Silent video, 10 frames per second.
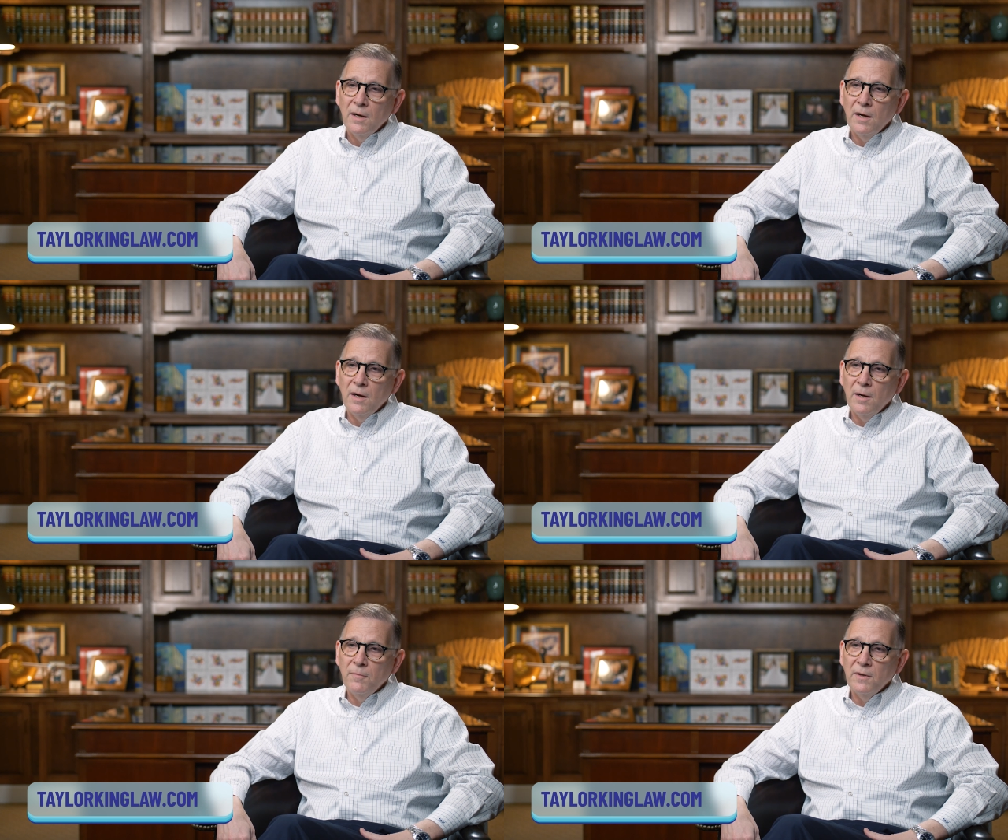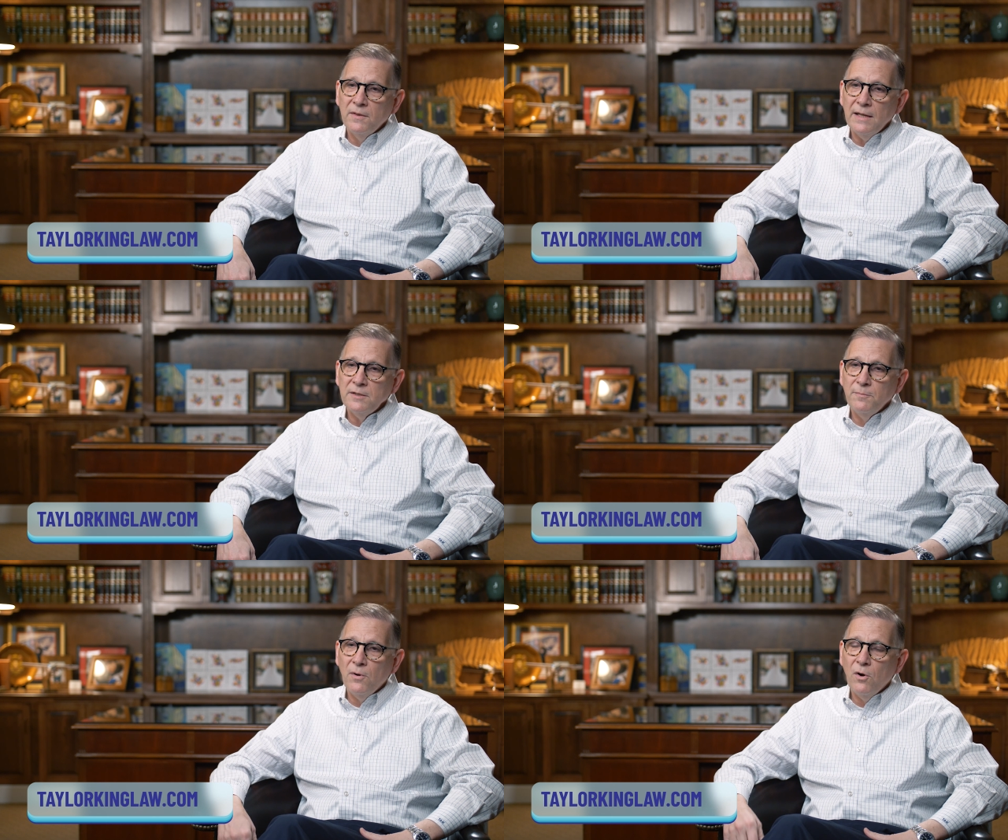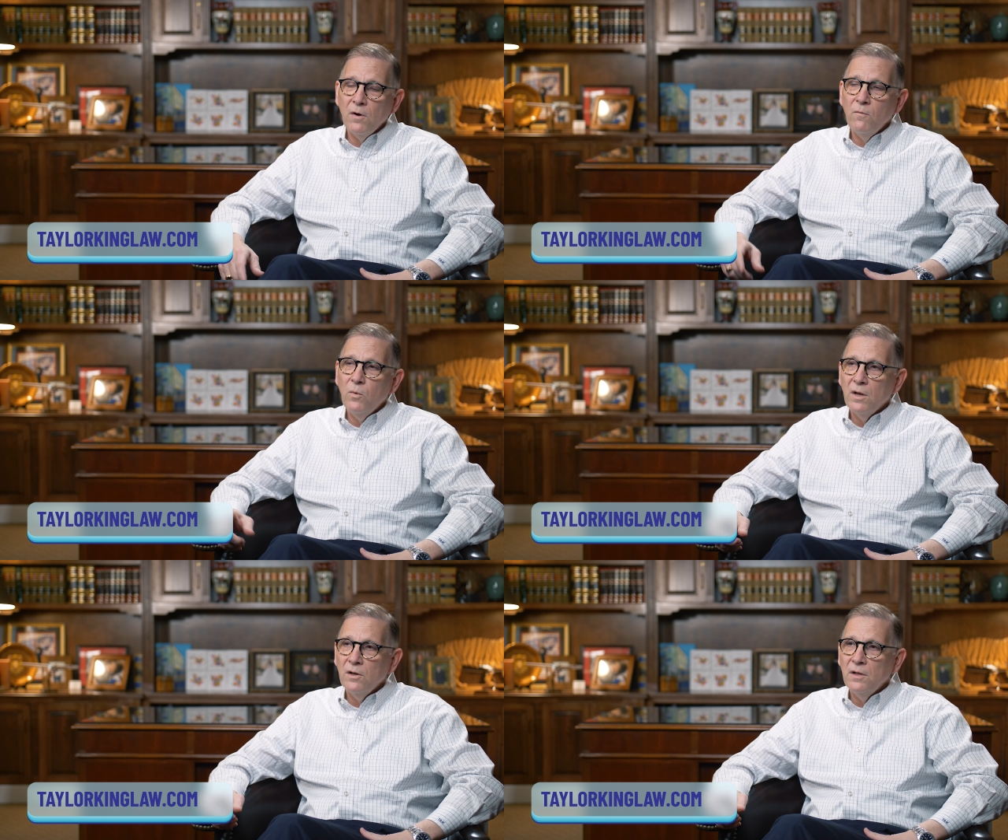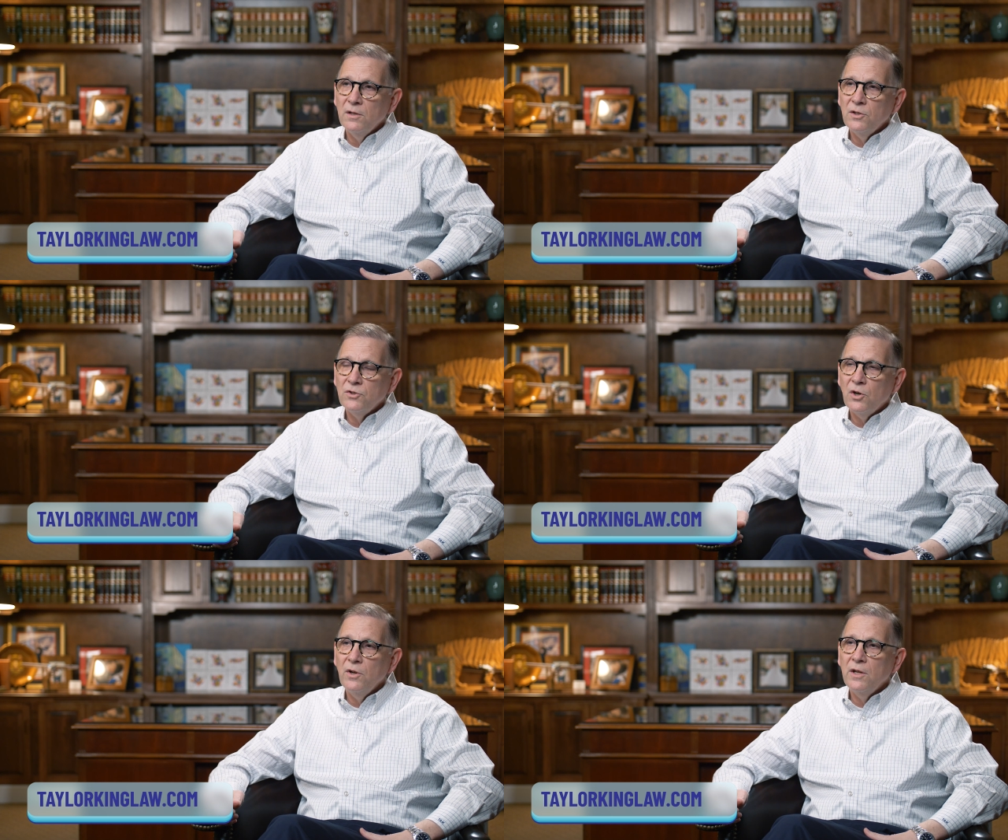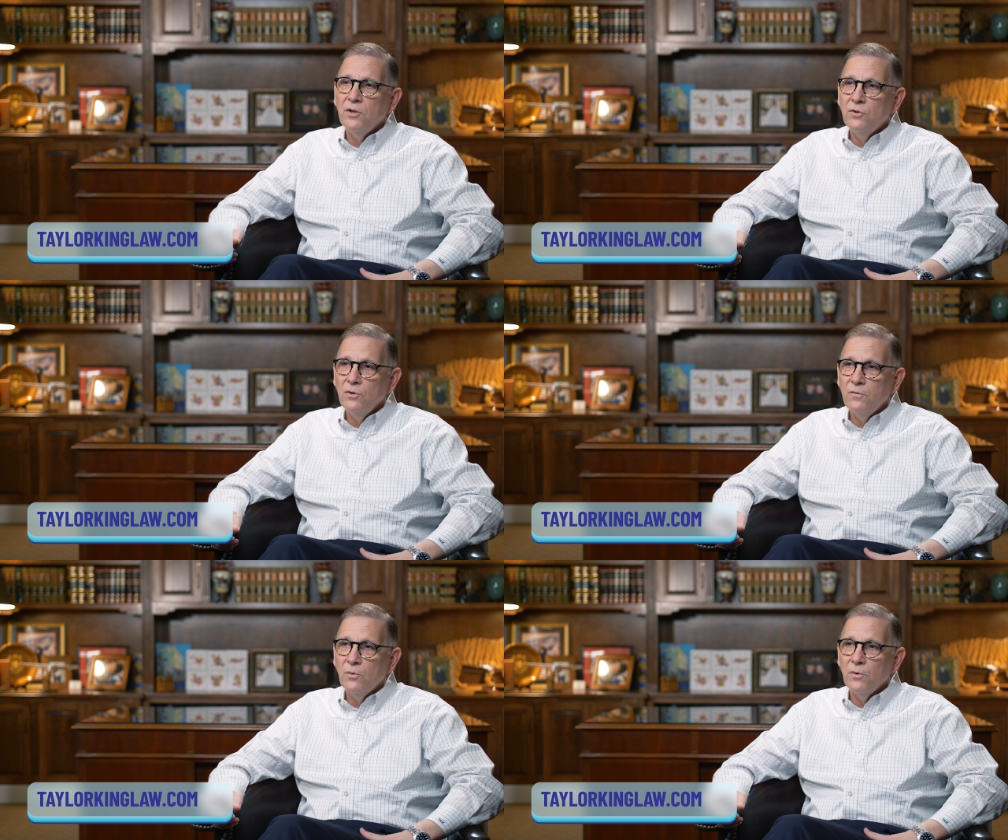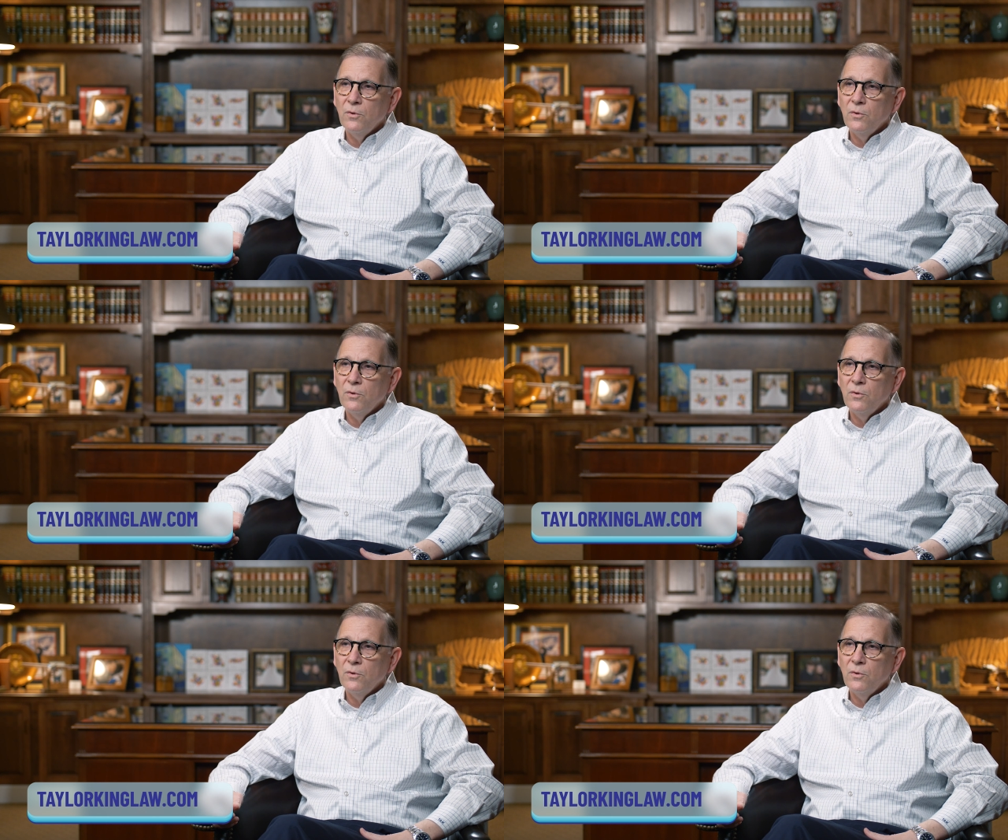but that's part of what an attorney can do for